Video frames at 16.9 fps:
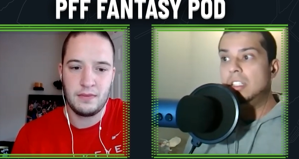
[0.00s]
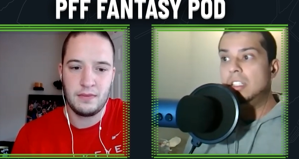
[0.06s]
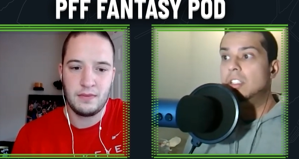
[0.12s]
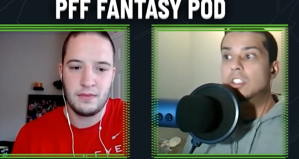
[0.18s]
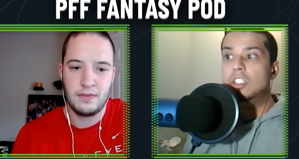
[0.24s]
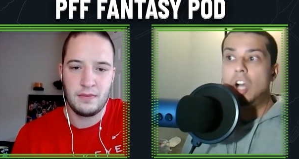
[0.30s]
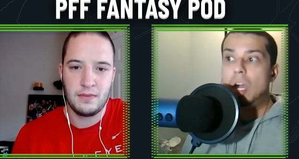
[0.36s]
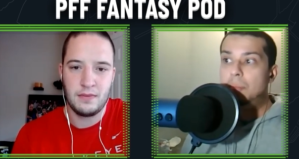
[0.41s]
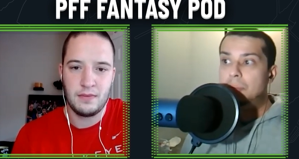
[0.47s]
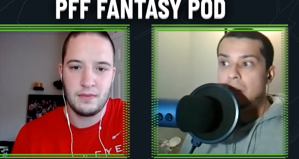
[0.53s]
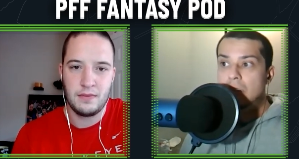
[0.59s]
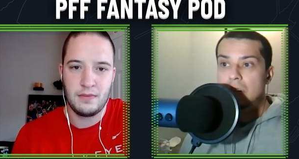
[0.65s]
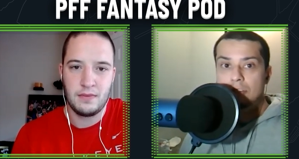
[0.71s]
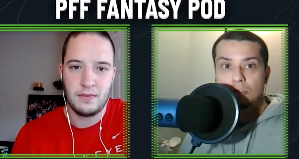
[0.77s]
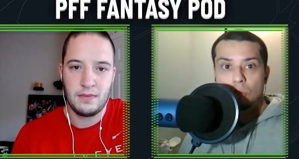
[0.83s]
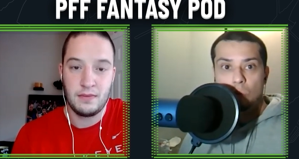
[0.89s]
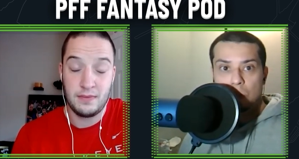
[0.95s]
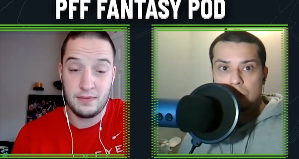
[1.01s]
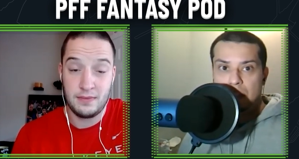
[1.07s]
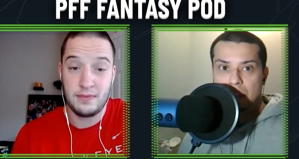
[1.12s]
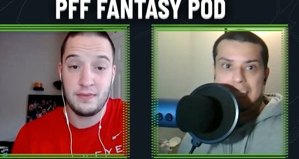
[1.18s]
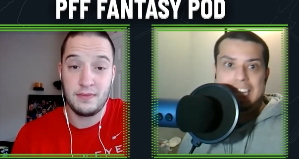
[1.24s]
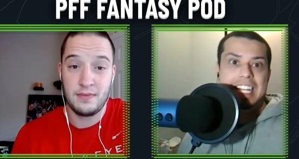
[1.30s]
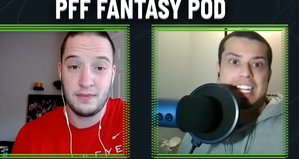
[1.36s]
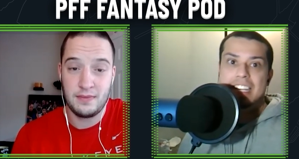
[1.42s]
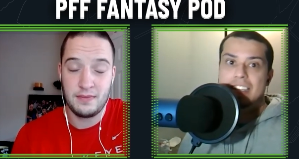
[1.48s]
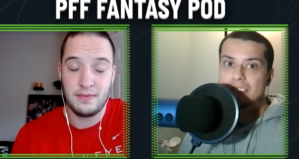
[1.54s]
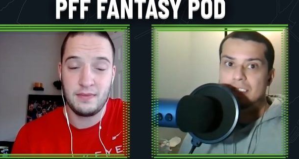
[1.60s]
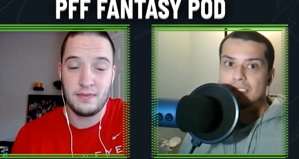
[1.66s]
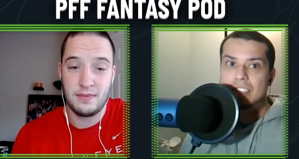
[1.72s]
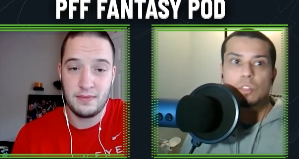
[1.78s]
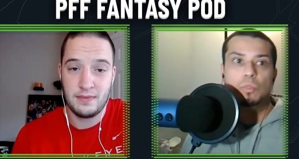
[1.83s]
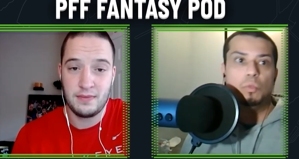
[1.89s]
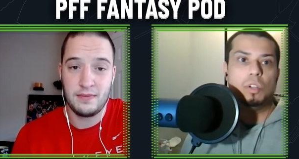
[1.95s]
Speaker 1: dominating force like he is
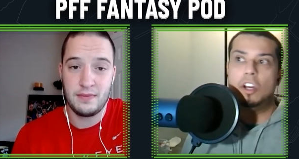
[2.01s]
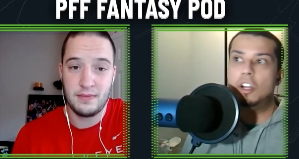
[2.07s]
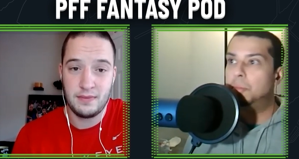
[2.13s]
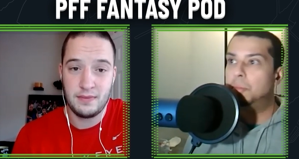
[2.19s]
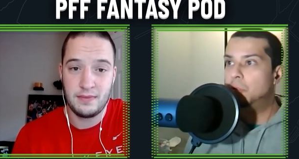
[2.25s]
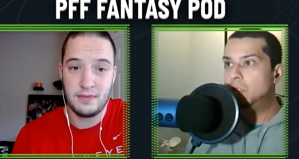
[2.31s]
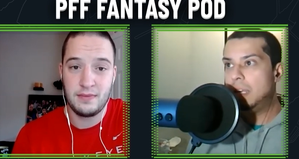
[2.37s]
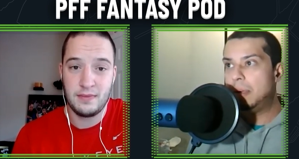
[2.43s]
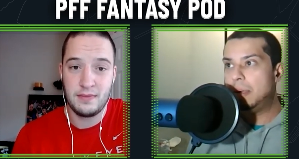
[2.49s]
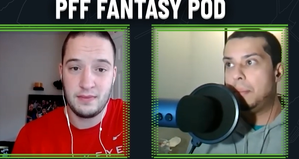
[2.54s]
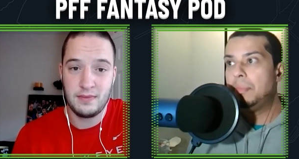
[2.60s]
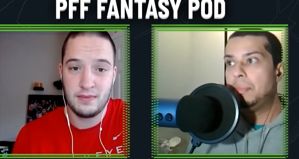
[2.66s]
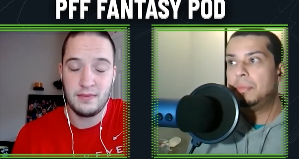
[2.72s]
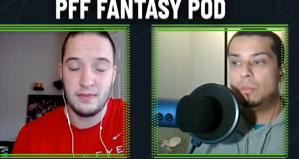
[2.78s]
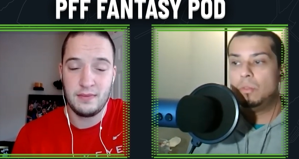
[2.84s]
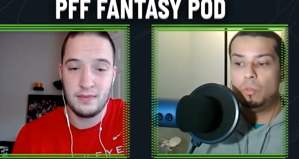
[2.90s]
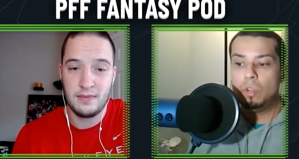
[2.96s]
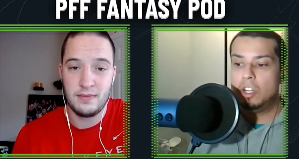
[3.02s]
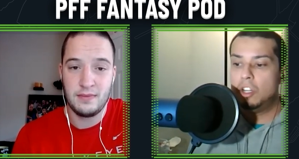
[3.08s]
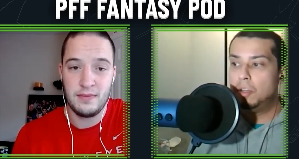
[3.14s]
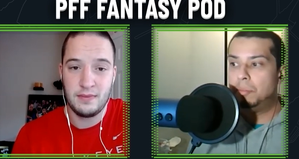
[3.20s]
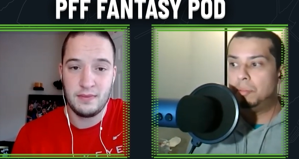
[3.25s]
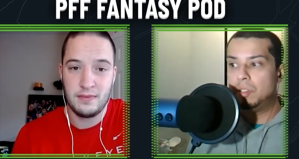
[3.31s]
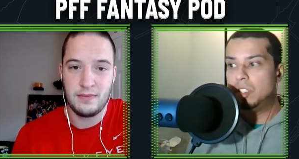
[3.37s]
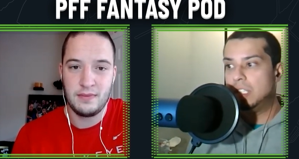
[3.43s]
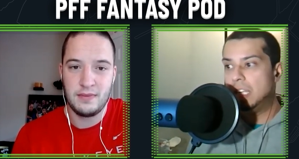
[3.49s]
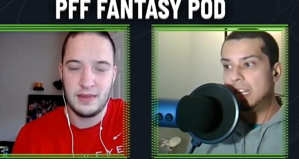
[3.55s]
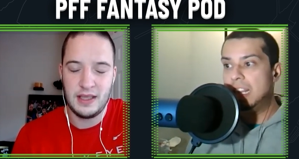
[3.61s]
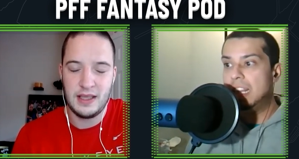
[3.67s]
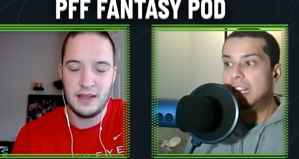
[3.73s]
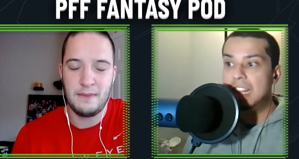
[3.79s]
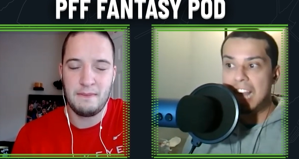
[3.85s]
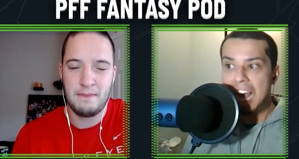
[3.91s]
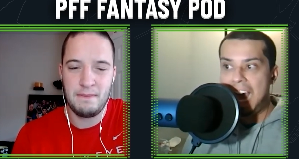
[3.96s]
he's 100% 100%
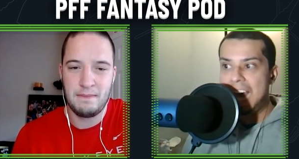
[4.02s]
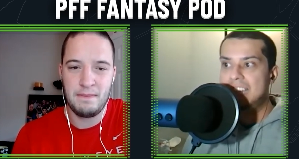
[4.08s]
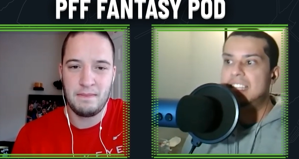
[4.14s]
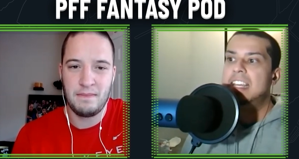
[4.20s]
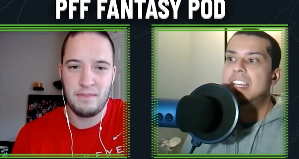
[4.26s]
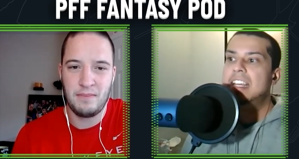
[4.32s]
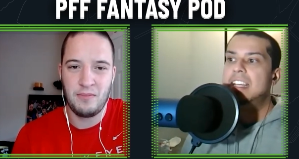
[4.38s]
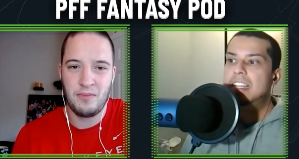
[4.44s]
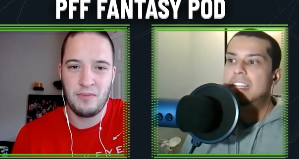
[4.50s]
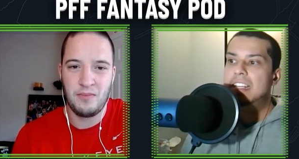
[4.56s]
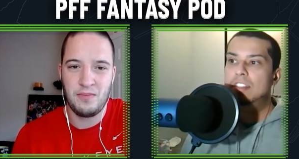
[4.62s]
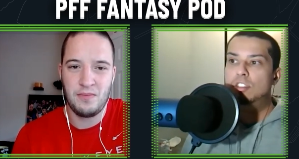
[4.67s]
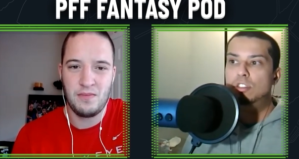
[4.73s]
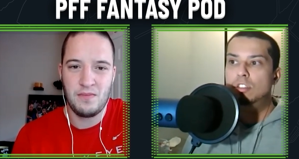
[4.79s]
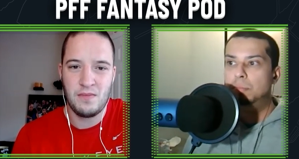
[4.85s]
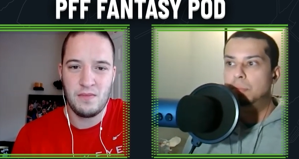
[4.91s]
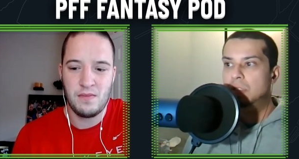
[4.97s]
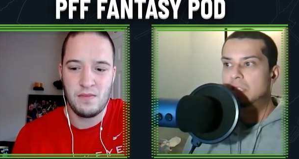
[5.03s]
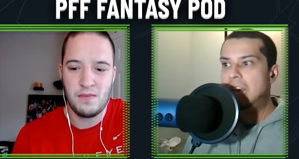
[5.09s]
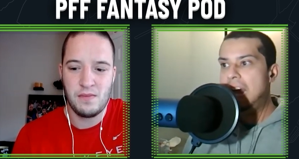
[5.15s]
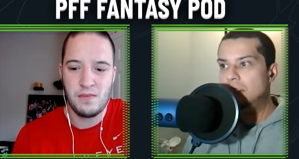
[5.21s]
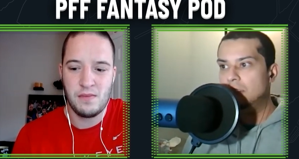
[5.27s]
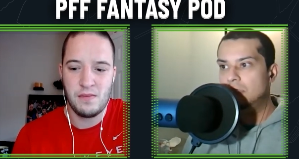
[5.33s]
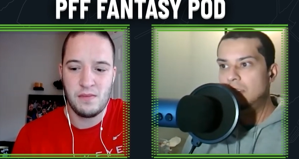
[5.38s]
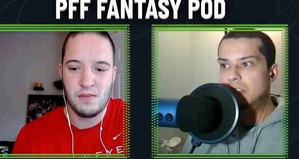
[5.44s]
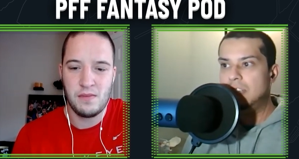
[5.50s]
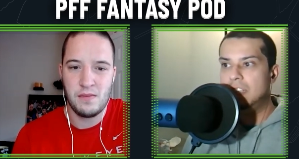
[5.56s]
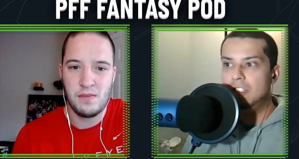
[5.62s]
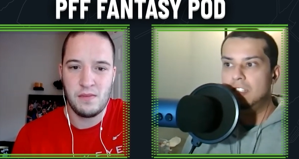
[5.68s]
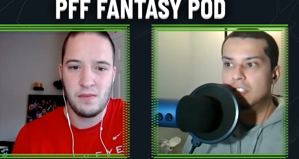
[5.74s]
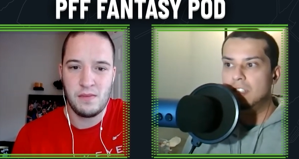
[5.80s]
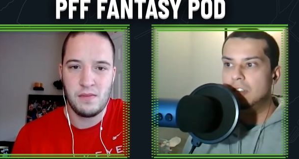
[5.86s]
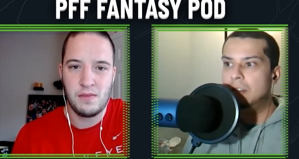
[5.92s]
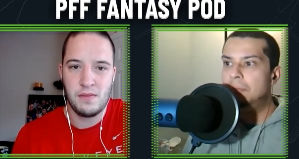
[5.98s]
that he's super talented and
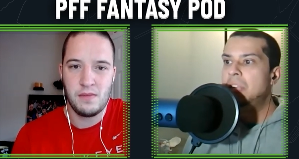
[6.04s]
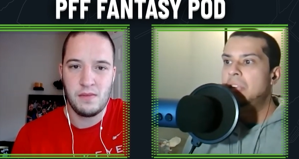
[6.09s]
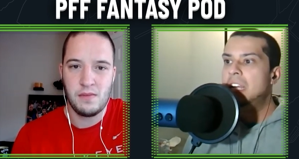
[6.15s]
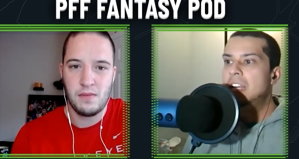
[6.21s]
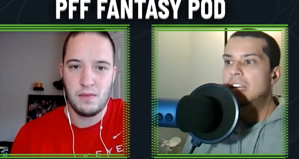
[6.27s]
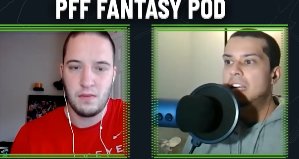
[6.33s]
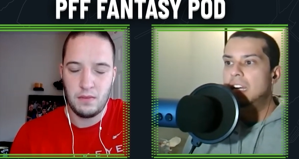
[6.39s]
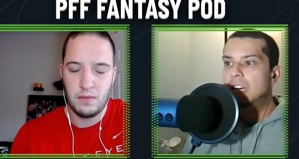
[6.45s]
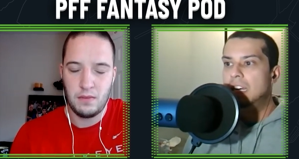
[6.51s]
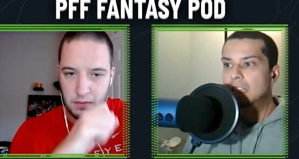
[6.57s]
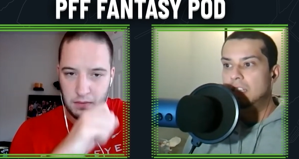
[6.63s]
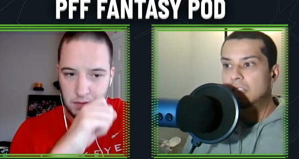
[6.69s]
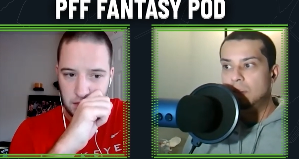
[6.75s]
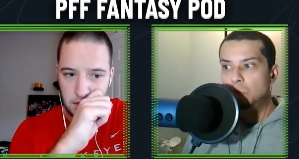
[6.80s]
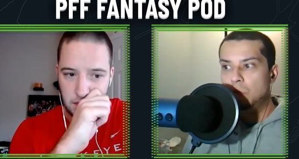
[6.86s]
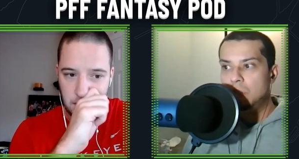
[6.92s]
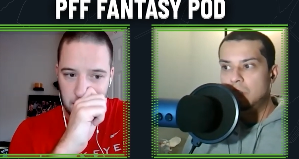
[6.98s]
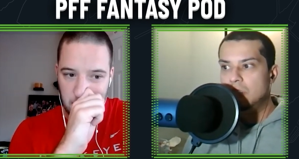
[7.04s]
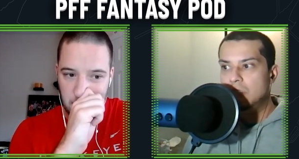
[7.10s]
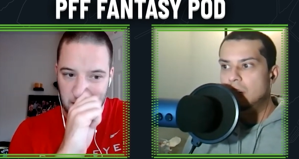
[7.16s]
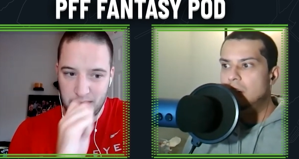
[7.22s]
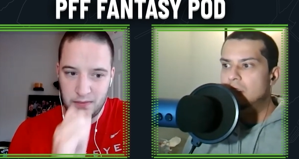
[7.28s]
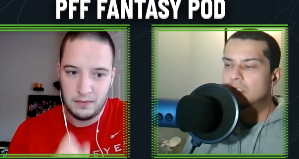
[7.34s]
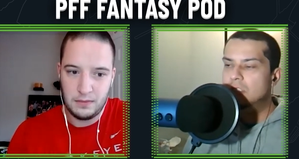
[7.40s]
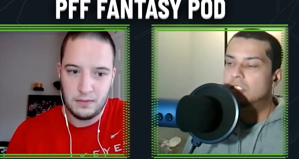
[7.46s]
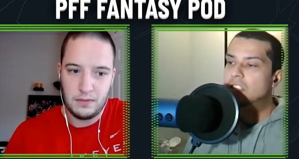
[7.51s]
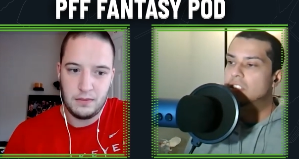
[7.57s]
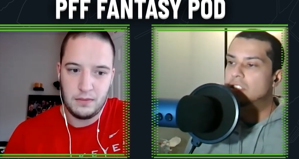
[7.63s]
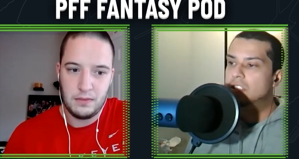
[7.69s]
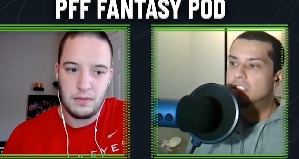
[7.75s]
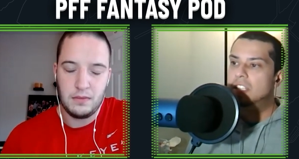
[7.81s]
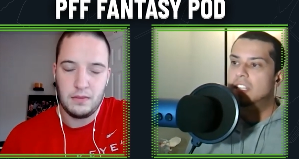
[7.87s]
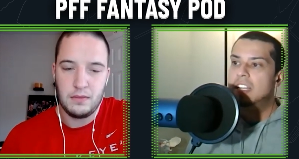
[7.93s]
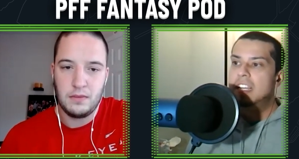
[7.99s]
good uh, good at what he does it's
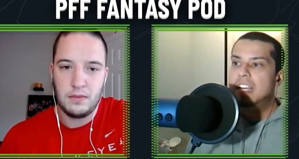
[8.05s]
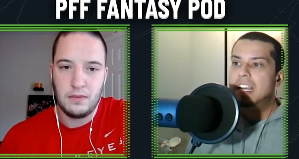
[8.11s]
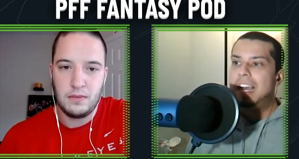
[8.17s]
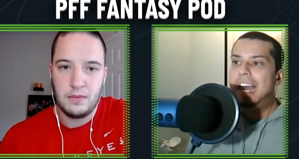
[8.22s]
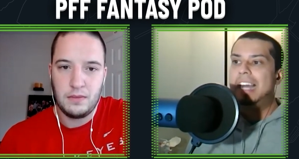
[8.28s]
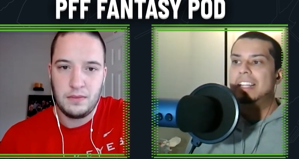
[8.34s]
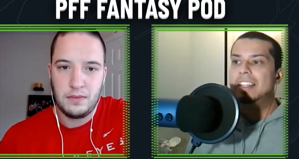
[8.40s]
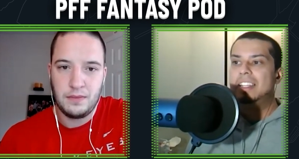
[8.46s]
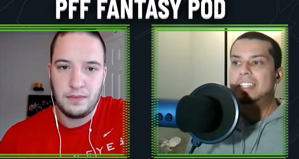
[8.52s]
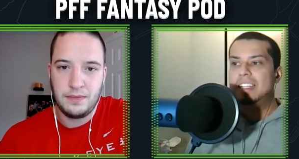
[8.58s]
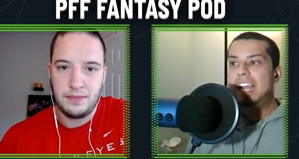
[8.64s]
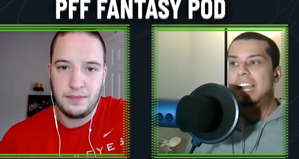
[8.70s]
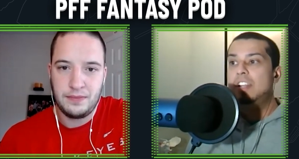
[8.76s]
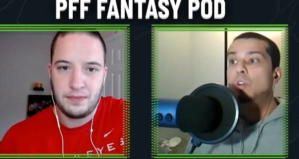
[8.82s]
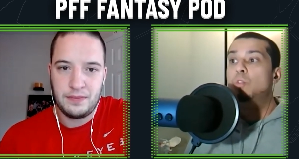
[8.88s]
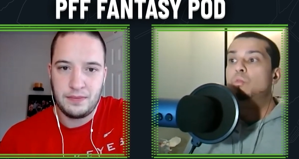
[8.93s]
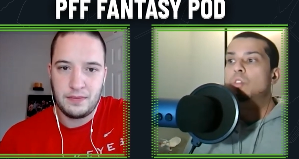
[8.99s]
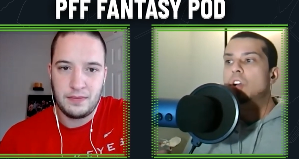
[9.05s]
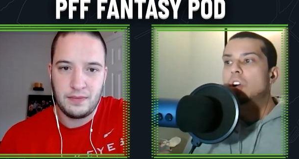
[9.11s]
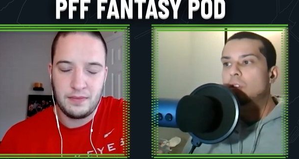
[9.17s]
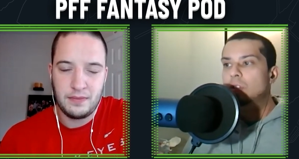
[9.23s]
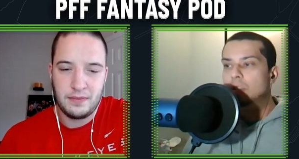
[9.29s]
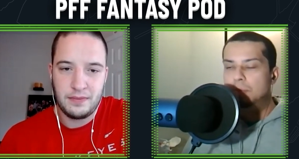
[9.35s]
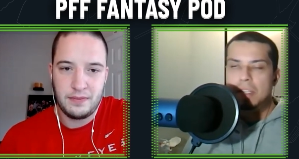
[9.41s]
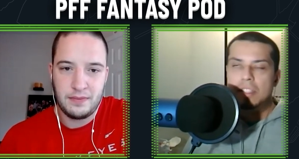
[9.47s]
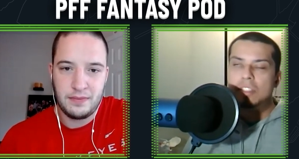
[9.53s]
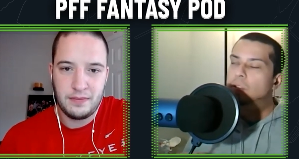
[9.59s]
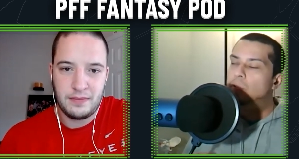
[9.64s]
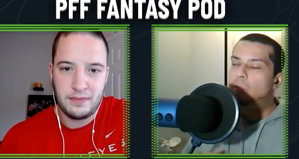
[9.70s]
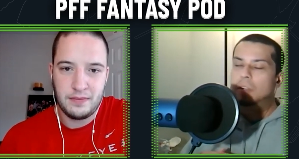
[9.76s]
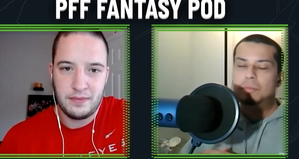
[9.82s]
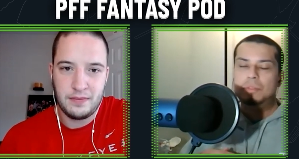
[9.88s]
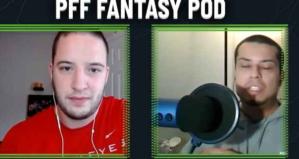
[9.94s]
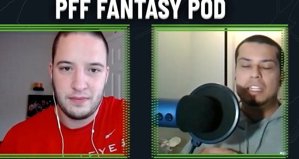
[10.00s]
just I, like I, I, don't know is basically what
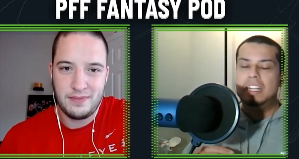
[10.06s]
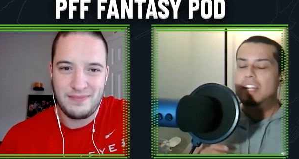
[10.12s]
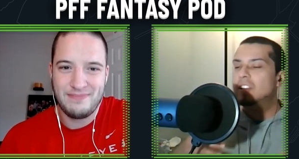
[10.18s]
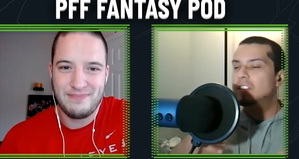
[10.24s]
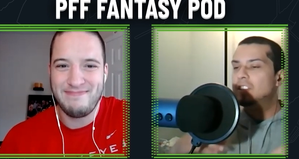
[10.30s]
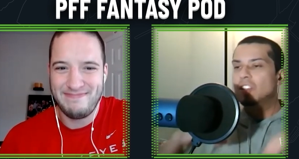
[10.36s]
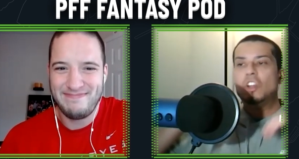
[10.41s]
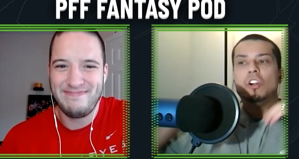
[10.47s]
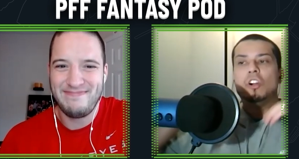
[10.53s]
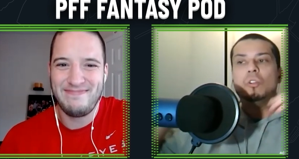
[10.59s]
i'm saying and that's a long